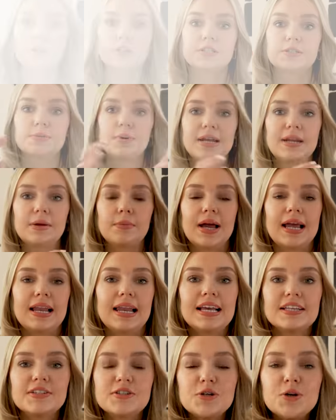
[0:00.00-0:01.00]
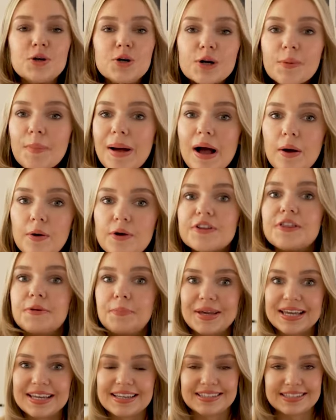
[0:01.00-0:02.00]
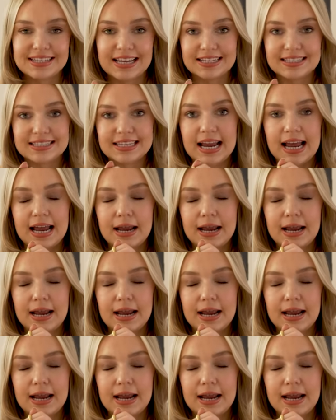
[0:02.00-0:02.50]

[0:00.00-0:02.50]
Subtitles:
So anyway, let's talk about other pieces.